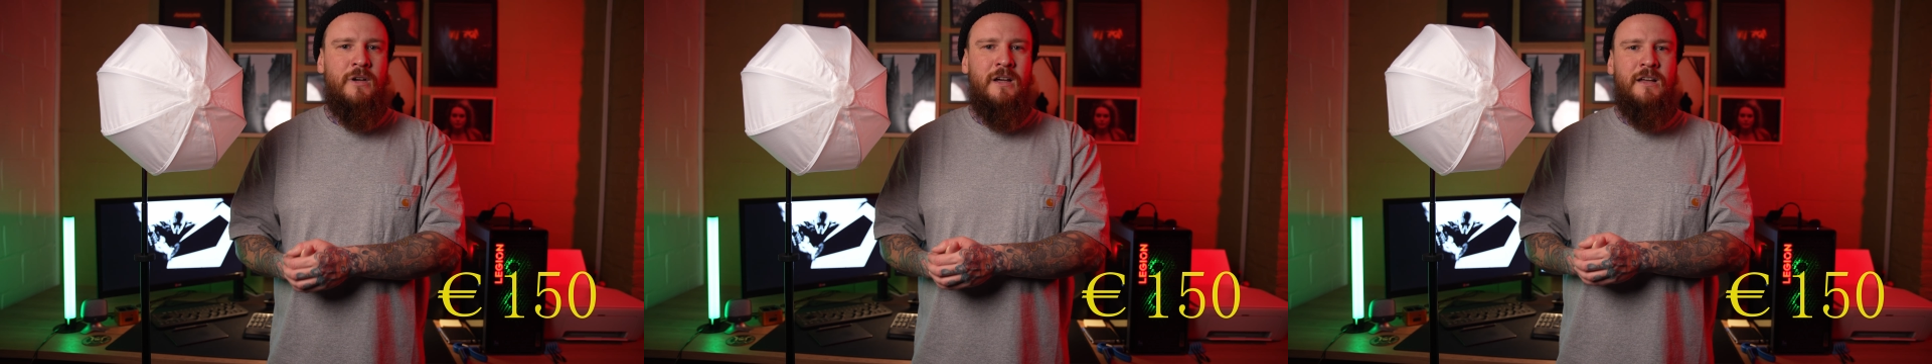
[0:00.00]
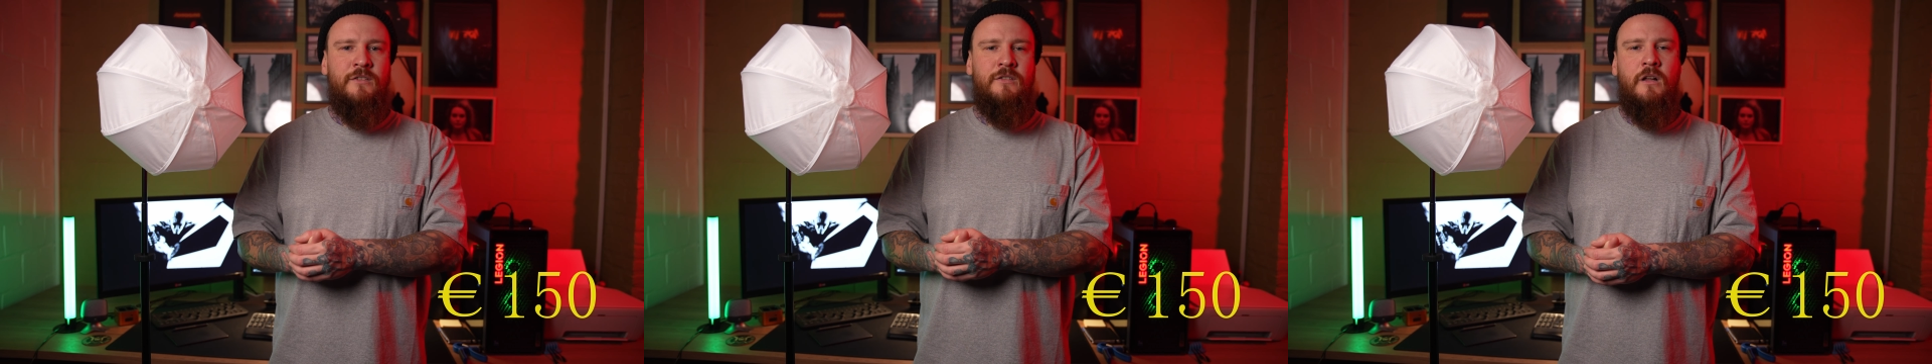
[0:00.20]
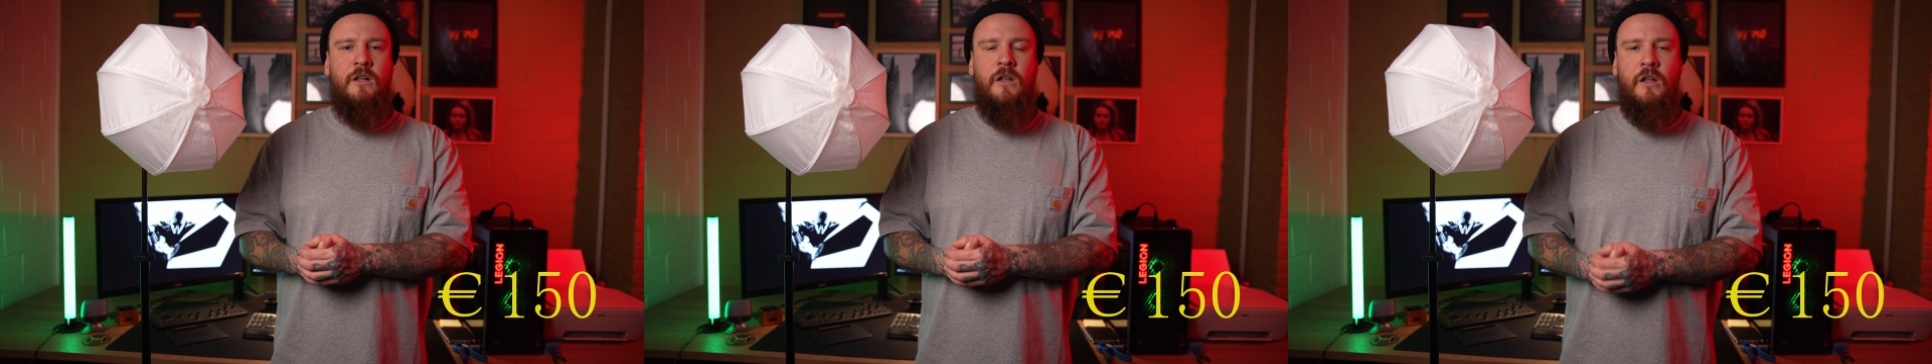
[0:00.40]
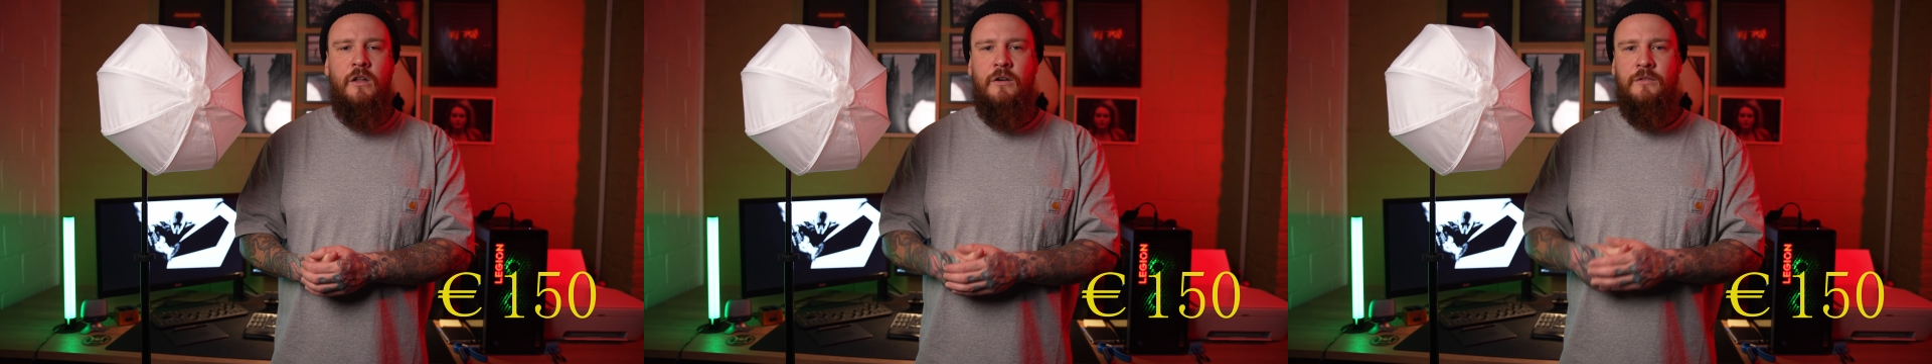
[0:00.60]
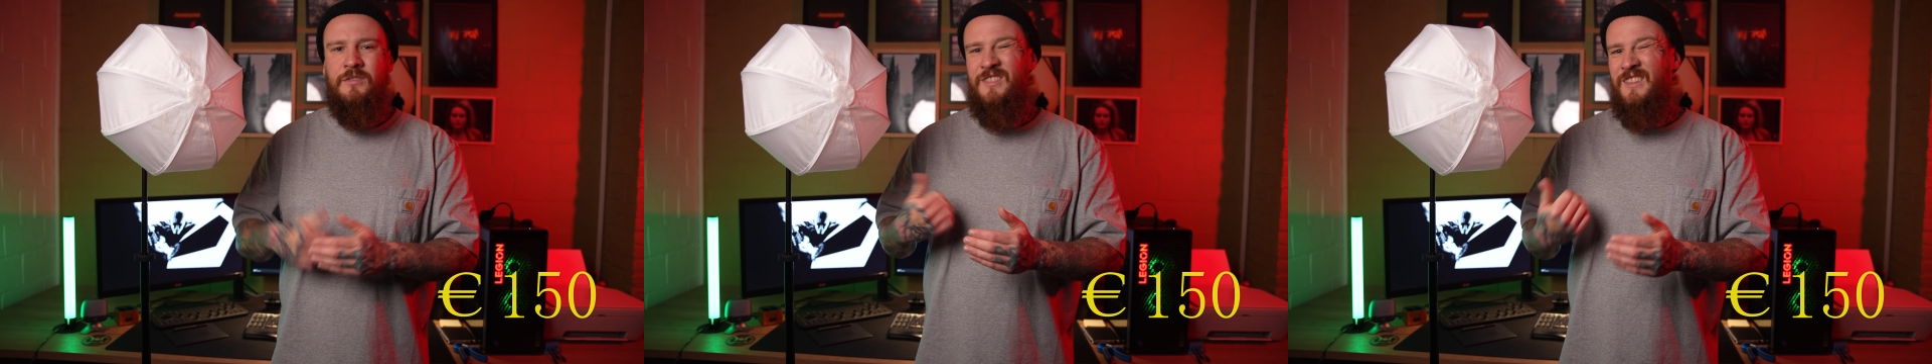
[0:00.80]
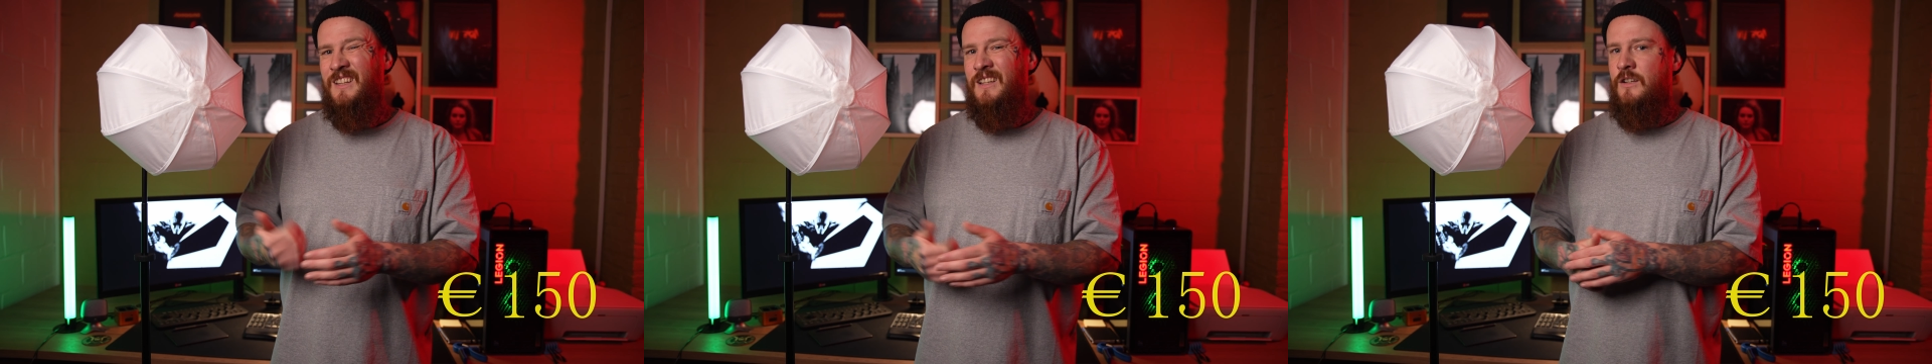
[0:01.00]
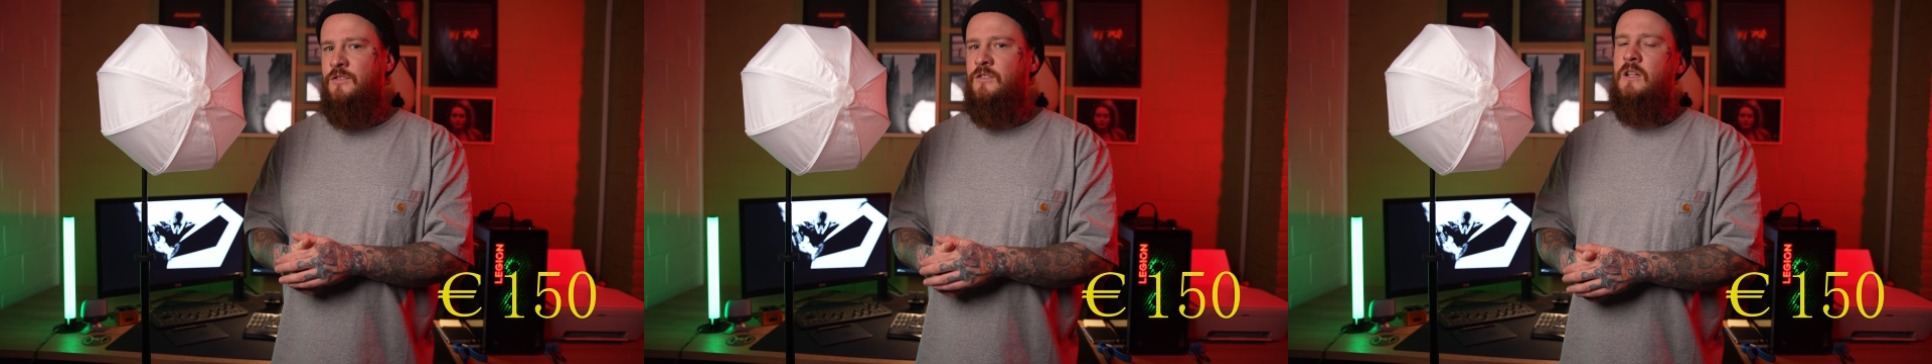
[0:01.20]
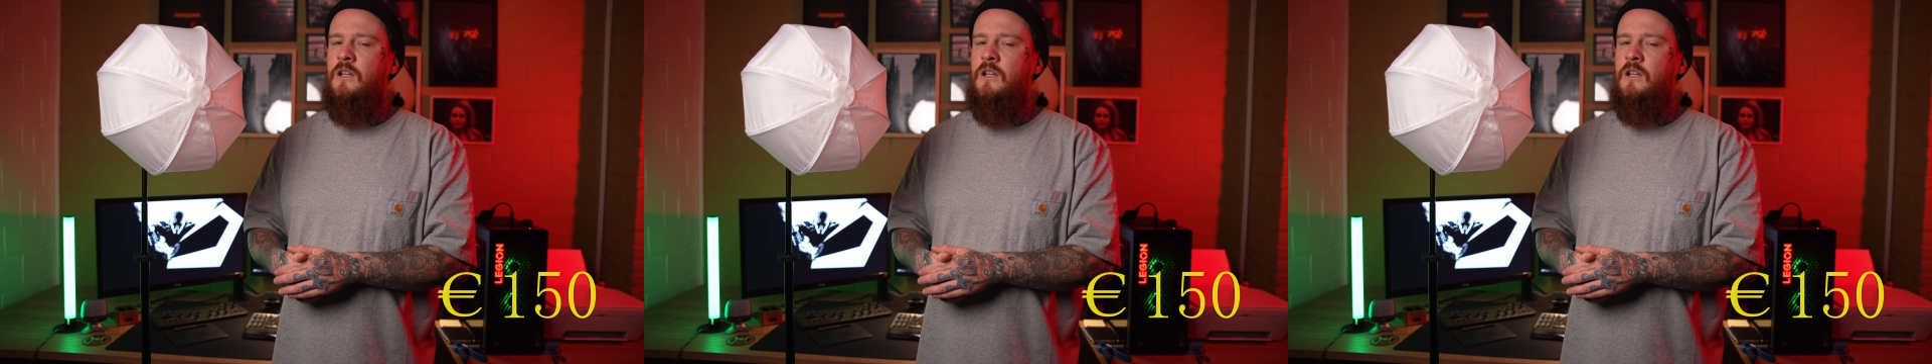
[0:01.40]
has a lot of sales,